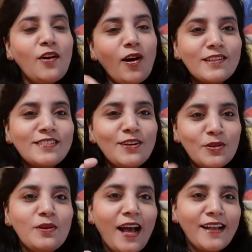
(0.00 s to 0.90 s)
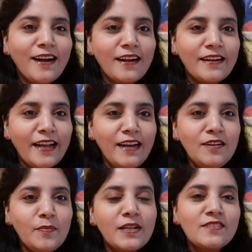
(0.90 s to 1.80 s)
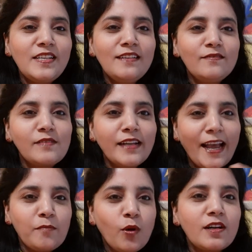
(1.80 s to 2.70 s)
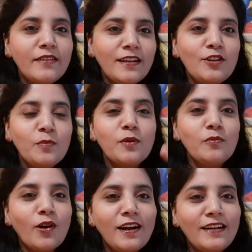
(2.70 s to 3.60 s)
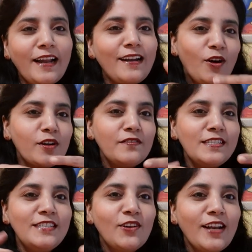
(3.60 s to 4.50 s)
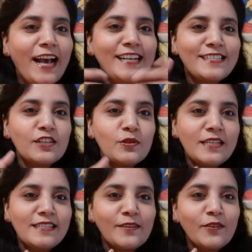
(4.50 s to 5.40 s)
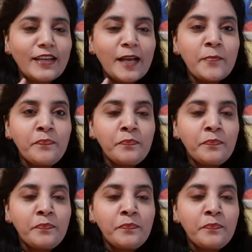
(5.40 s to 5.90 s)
also do like our content because we get motivated to put more content out if we see your likes increasing. Okay.